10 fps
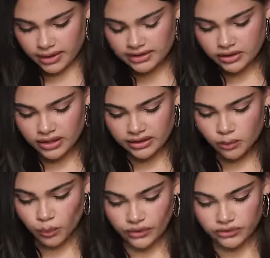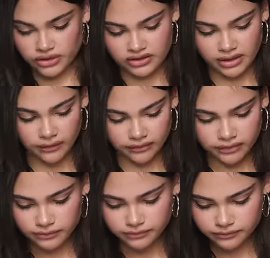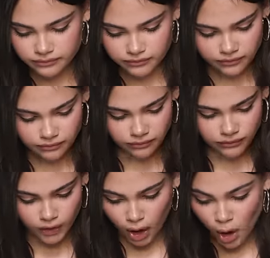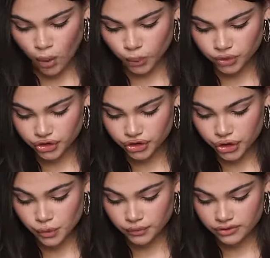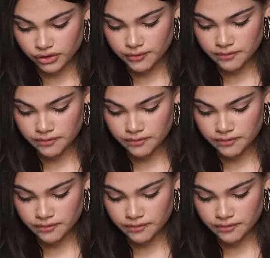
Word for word: Let's look at the wheels itself. Oh shoot,